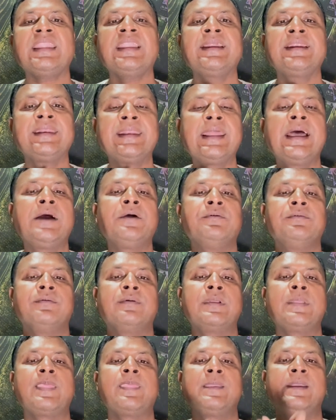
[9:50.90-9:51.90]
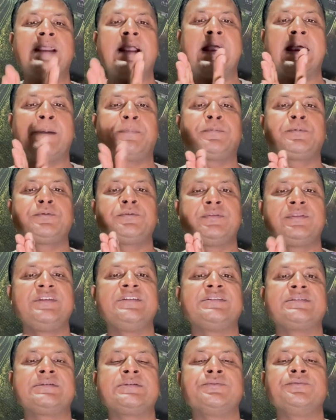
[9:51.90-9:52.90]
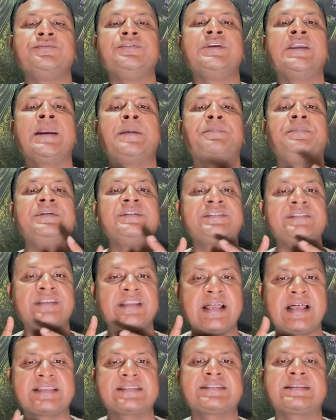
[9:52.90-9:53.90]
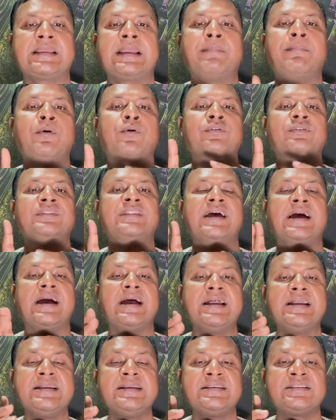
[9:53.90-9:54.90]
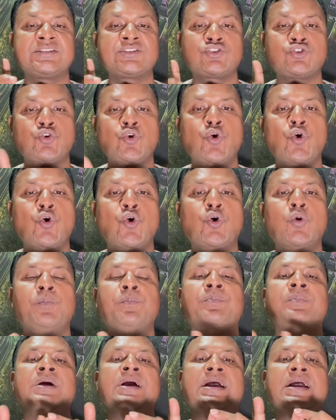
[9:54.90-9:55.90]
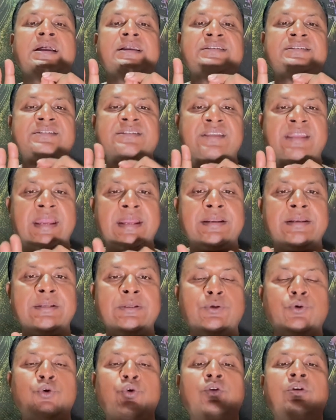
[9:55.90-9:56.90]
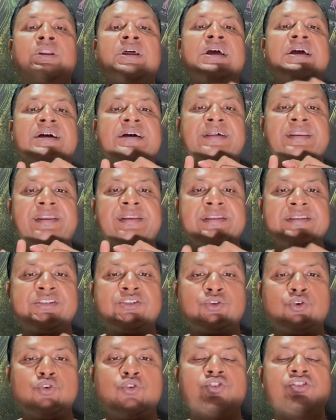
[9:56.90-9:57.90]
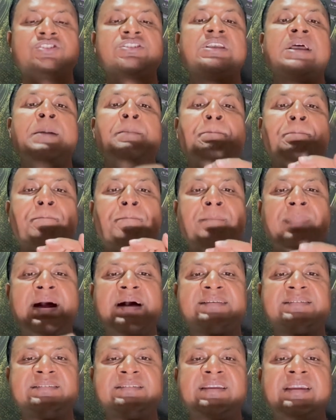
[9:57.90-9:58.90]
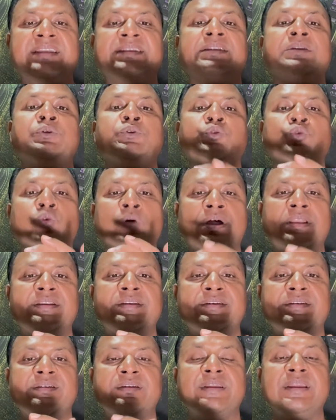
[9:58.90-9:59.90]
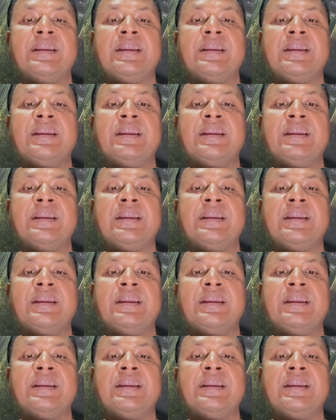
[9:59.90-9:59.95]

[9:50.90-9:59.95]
Now, up to this, we have discussed about the scope, schedule, resource, budget, and quality.